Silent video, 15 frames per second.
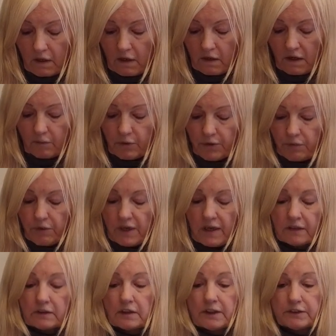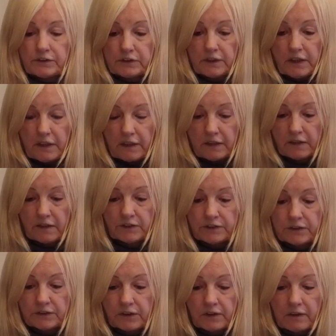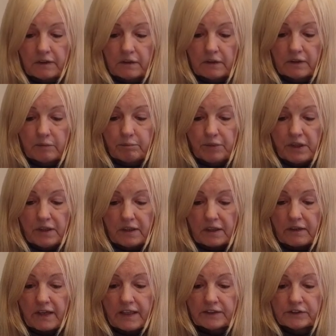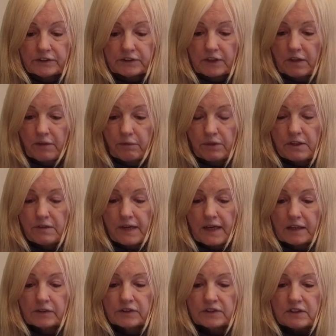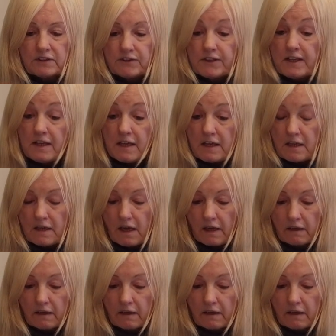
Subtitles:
Number 3 on the list. This is called a BRS 3000T.